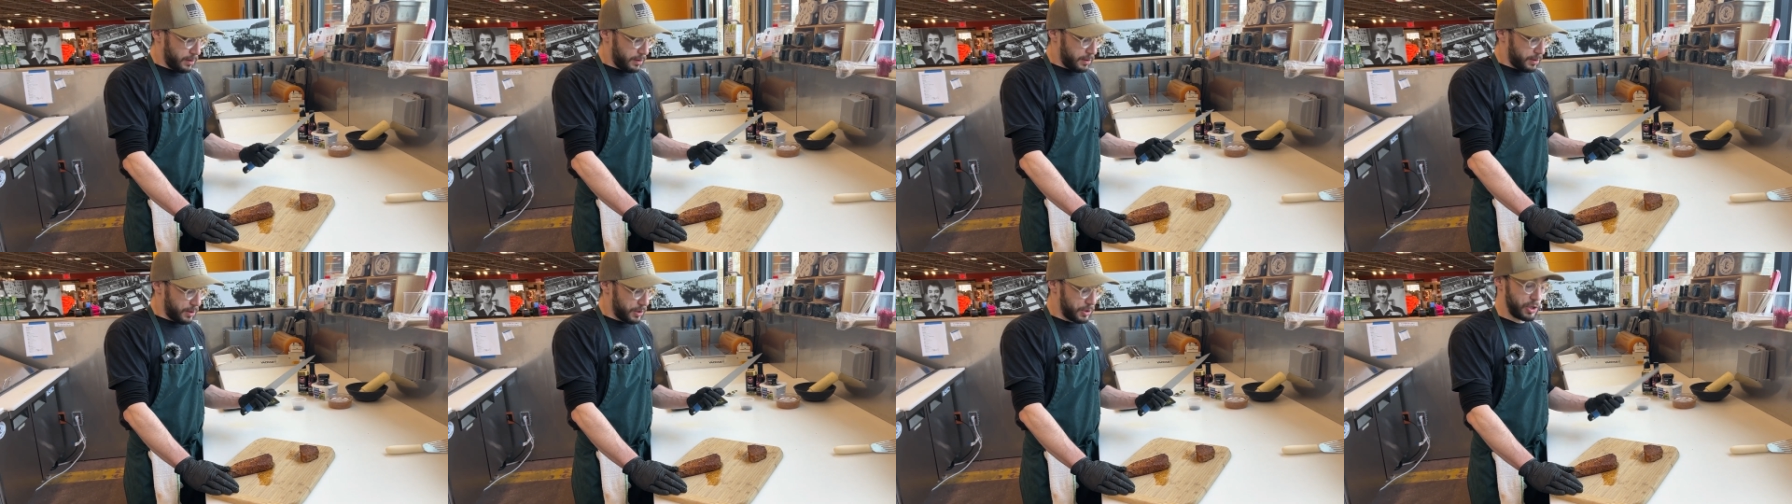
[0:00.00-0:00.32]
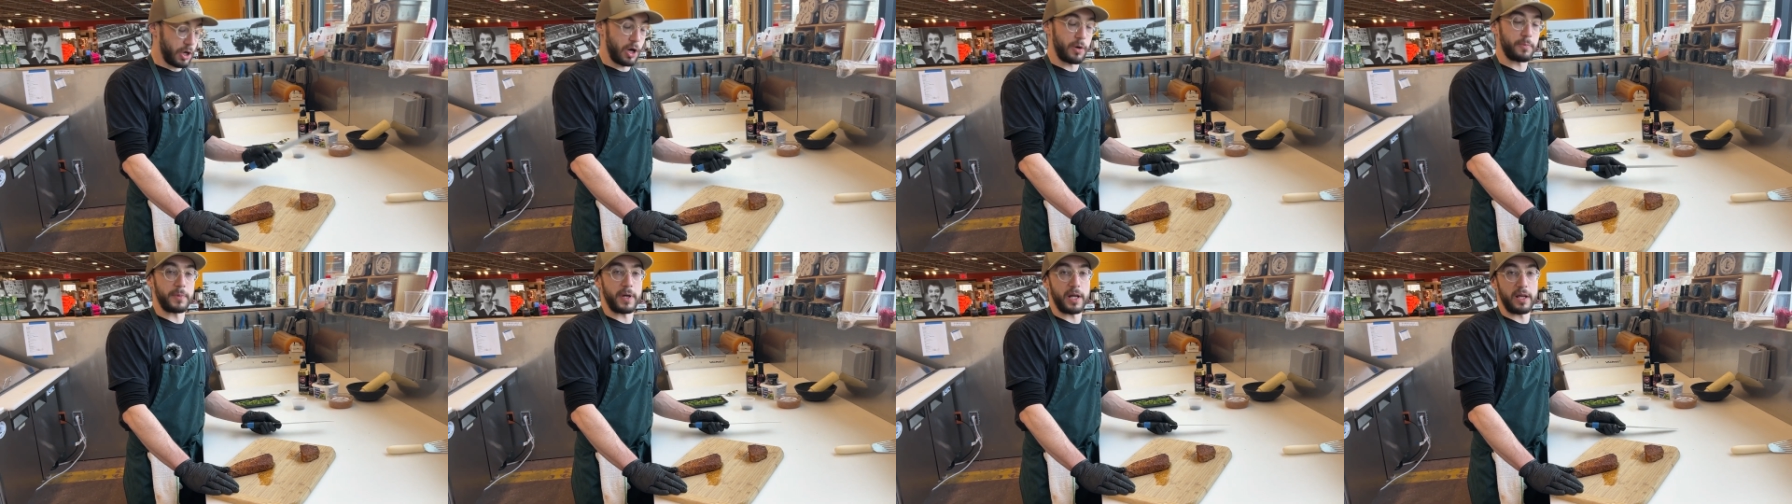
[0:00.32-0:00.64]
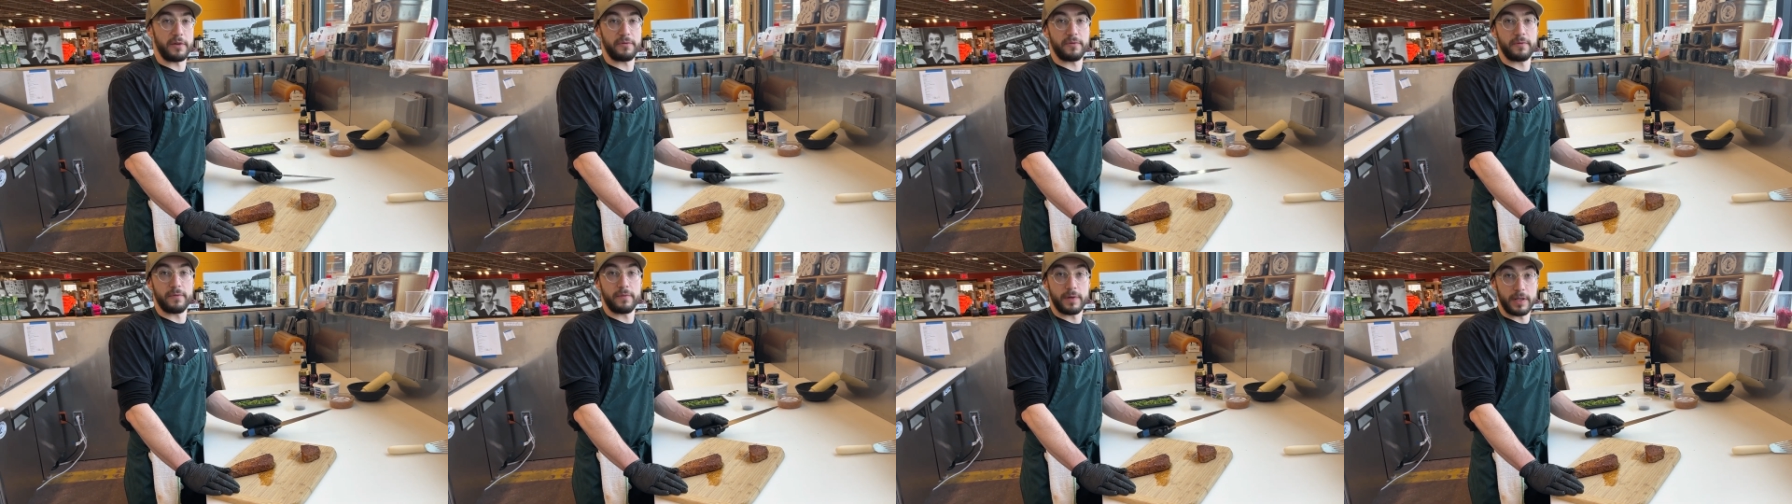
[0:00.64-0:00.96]
Sharp
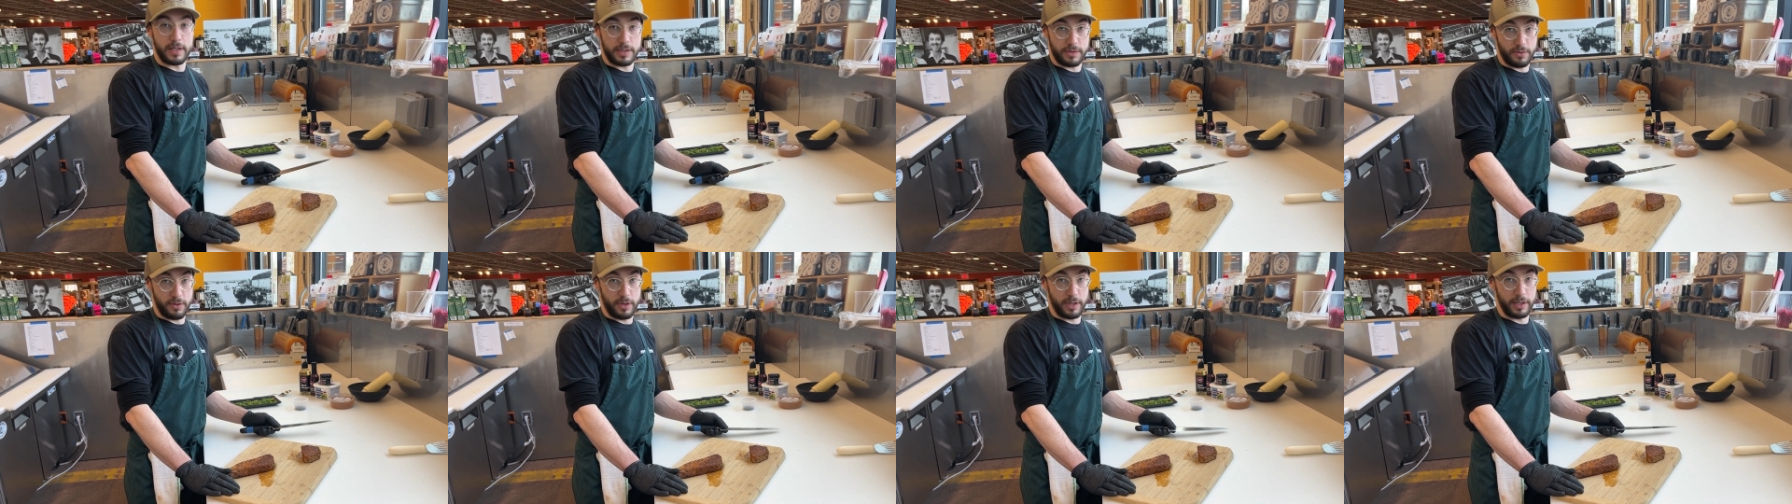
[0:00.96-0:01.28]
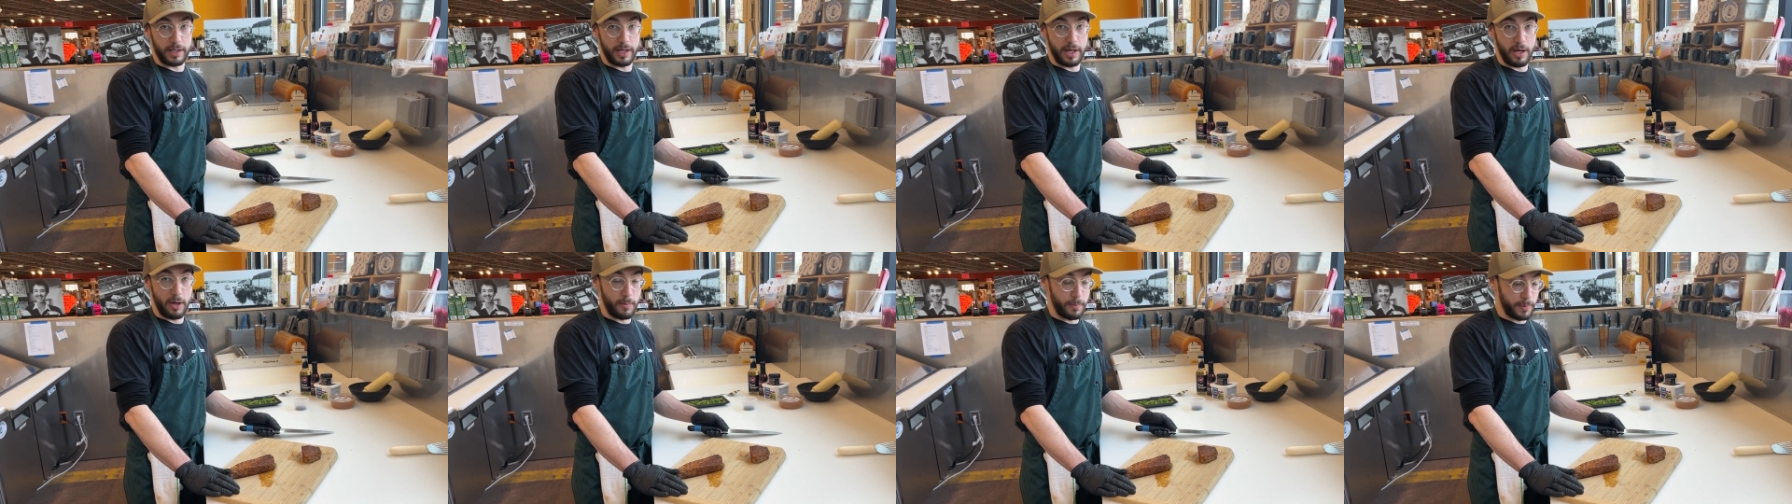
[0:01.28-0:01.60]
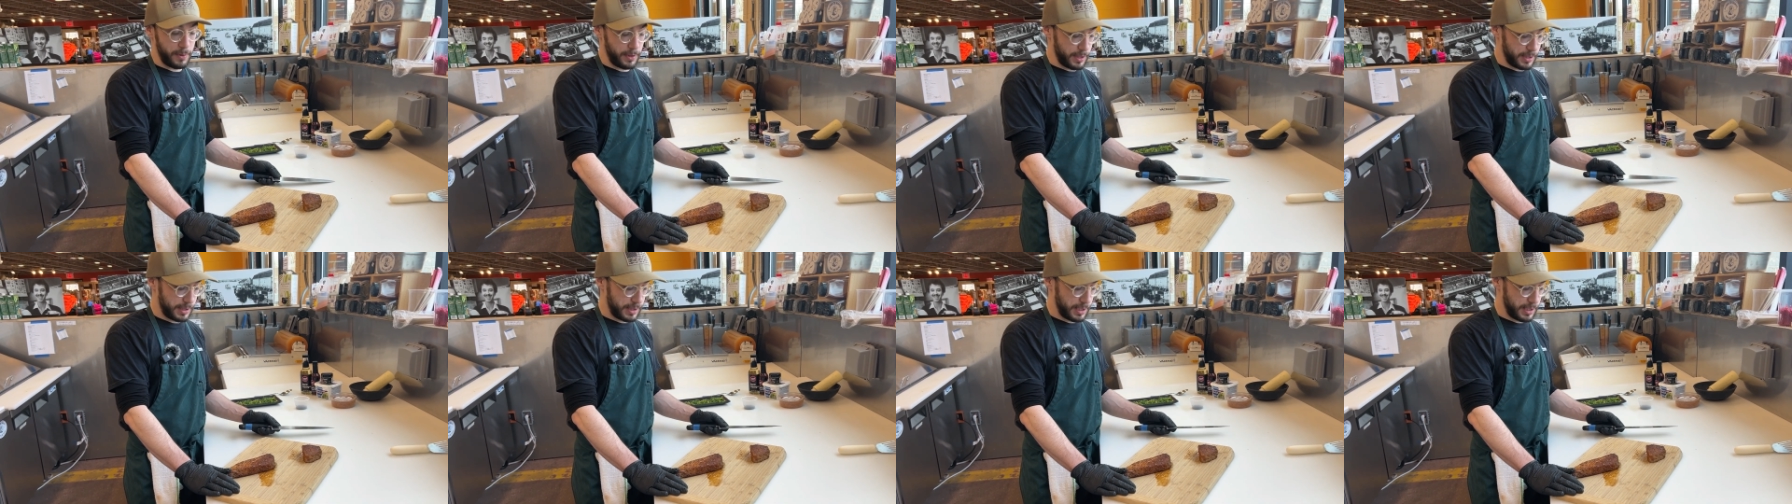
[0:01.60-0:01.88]
knife is really gonna help in this